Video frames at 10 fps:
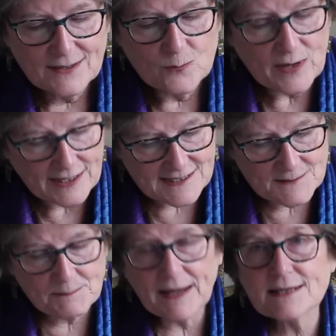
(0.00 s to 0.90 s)
We
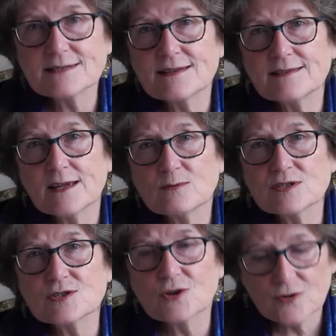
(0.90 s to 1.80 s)
expect that they will
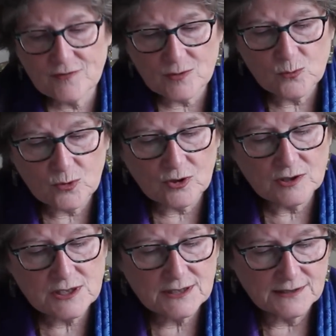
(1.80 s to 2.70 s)
serve the
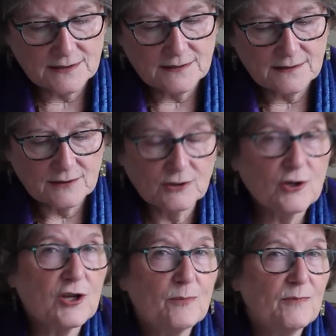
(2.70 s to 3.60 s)
world,
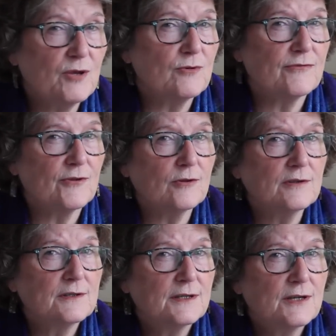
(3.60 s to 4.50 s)
look beautiful,
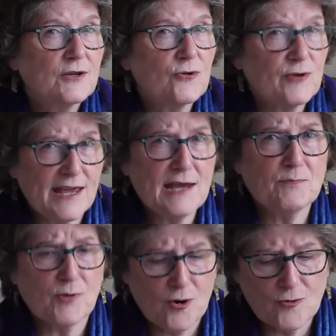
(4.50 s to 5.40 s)

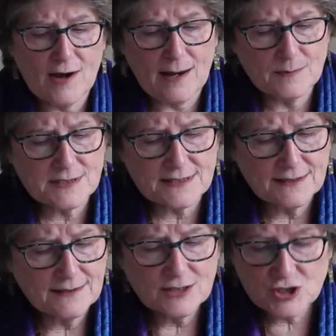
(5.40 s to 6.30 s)
create programs,
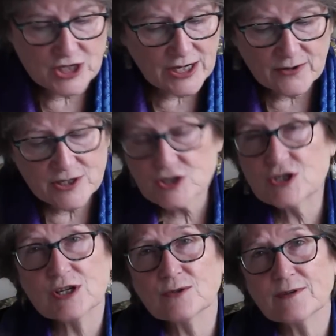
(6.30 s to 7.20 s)
cherish
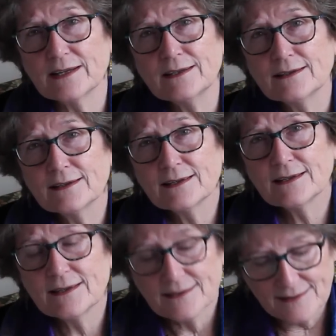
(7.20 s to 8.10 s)
children,
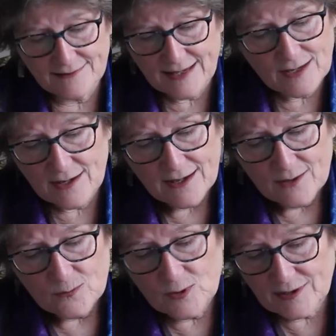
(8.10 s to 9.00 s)
that they
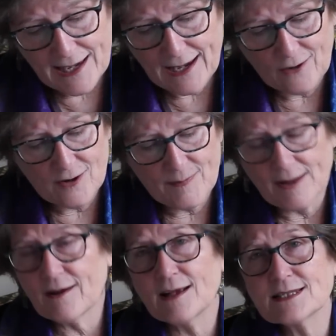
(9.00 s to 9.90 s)
will care
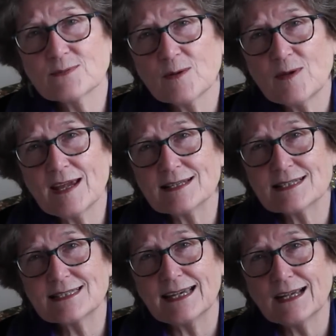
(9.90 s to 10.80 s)
about us when we get
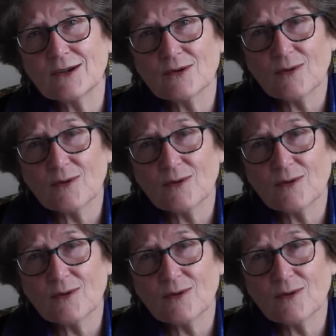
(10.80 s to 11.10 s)
sick or